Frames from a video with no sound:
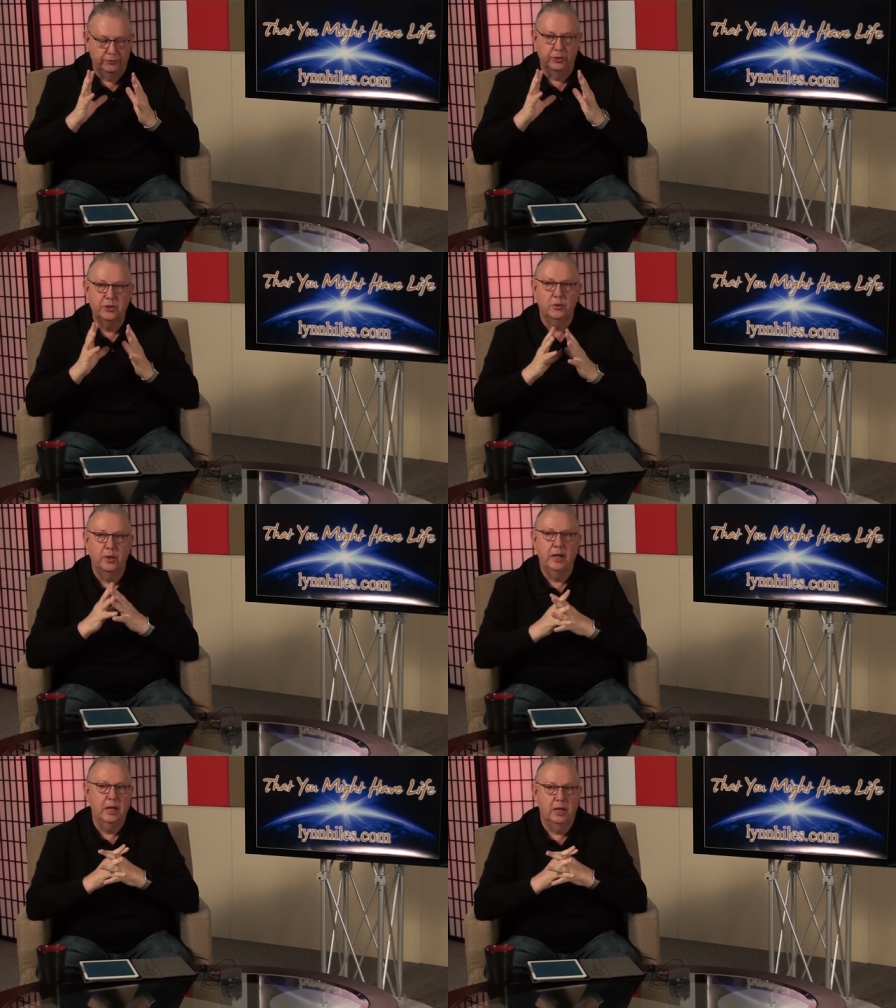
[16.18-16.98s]
for
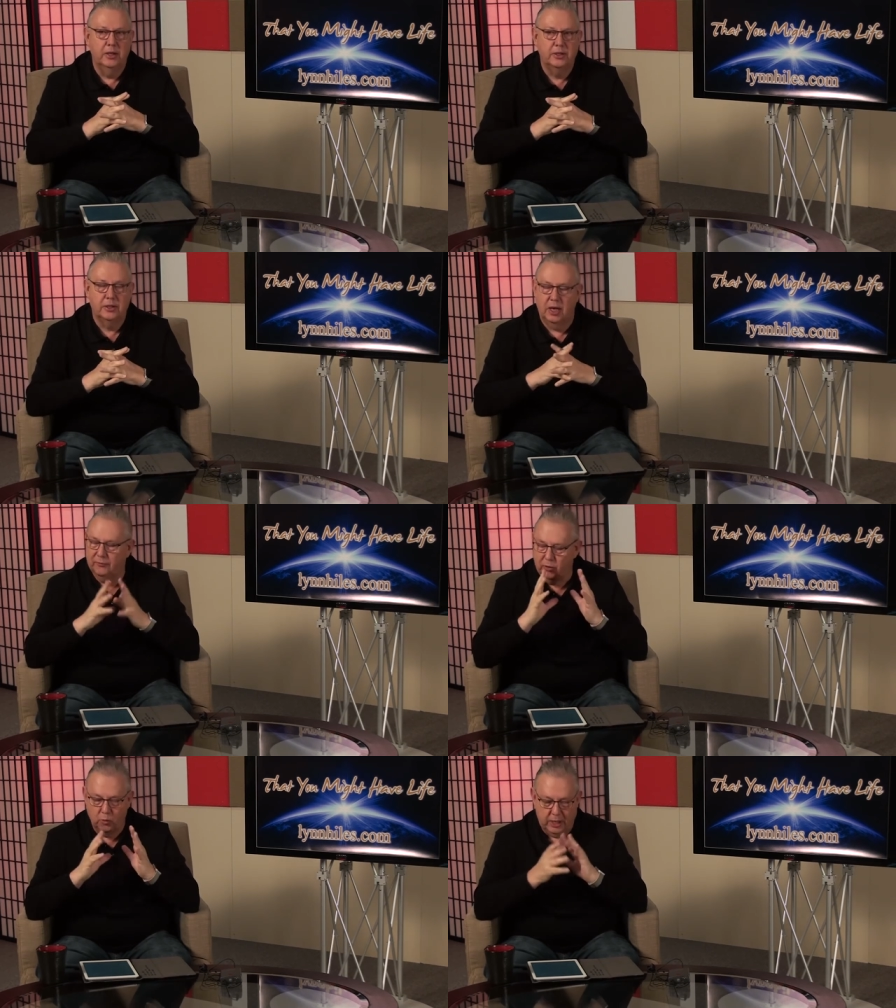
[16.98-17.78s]
joining us
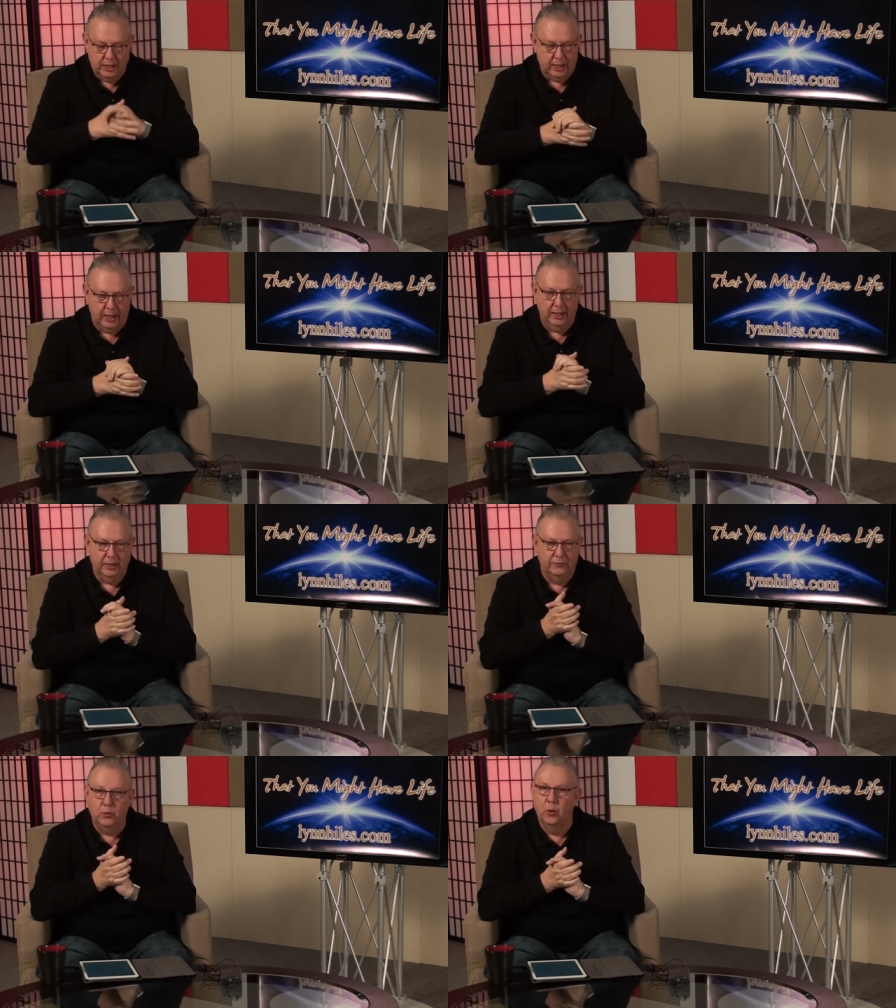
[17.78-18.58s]
every week
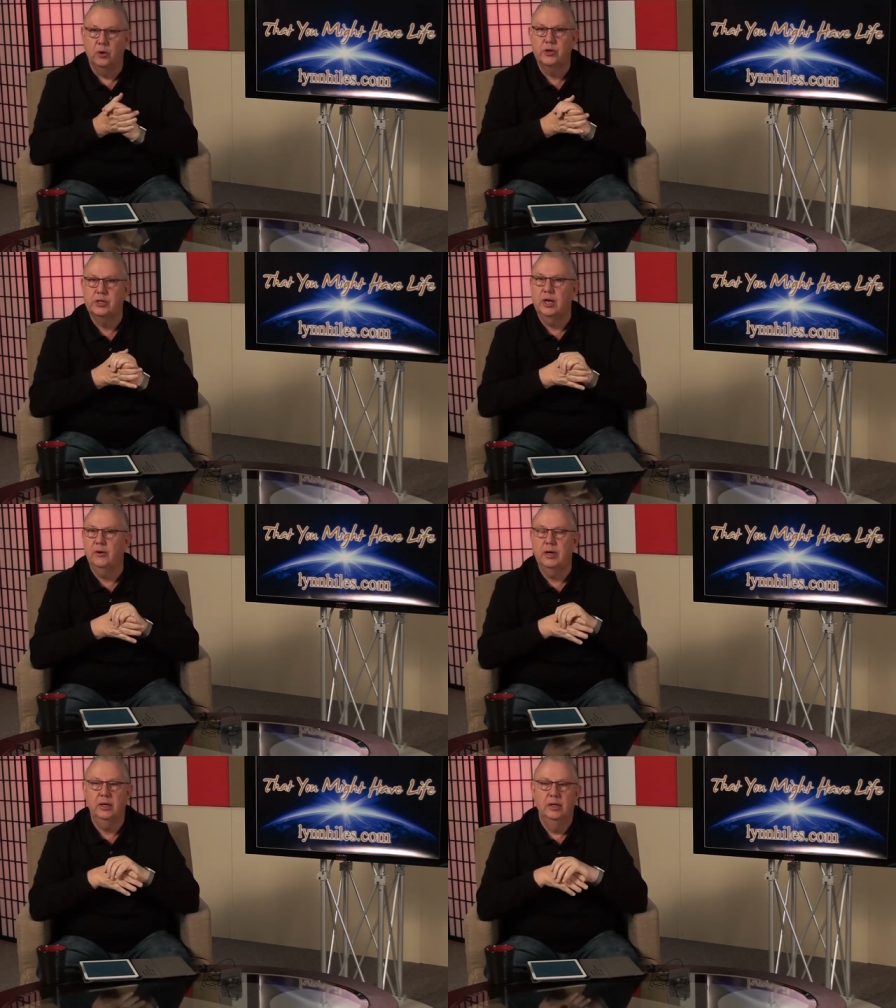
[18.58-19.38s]
and for
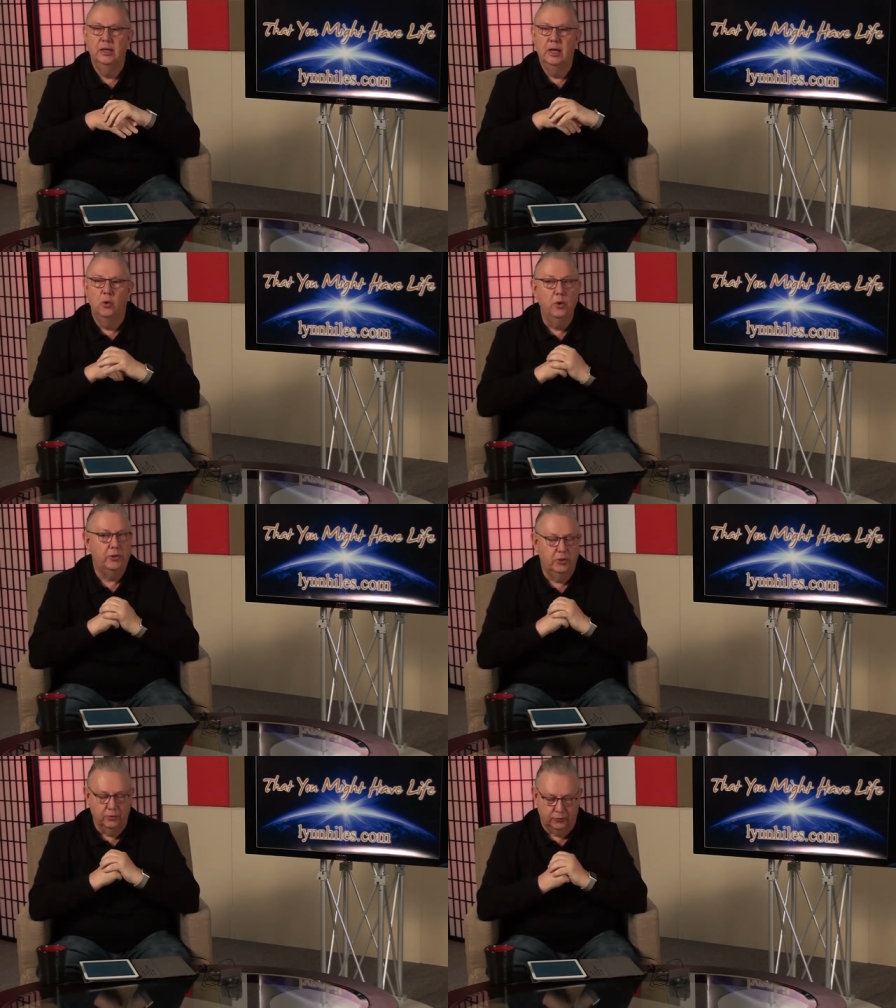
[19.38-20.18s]
sharing
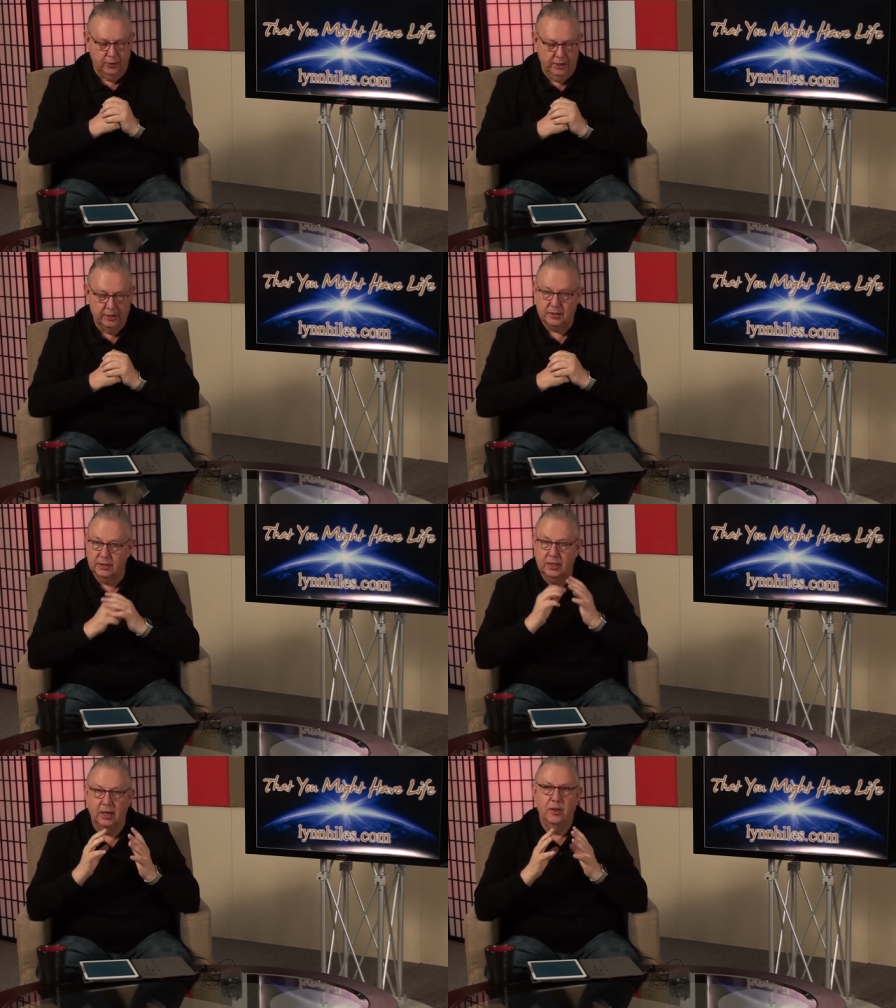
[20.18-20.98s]
with your friends
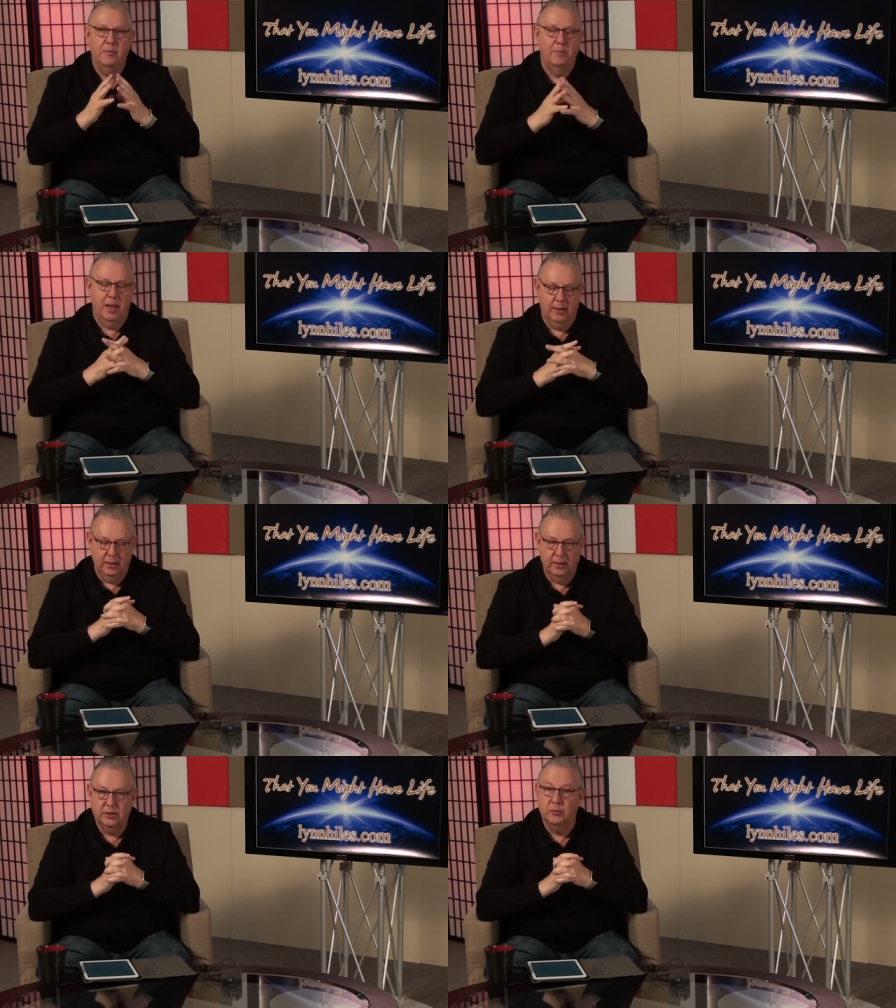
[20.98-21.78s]
and telling them about
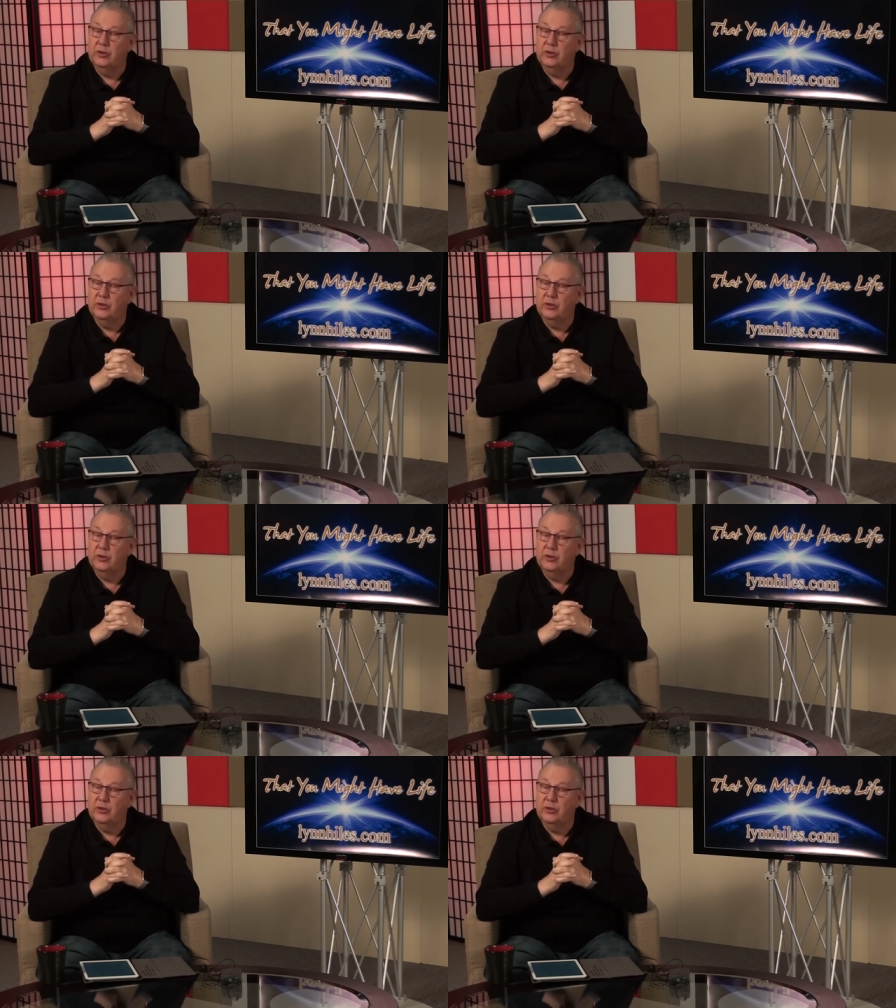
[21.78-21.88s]
us.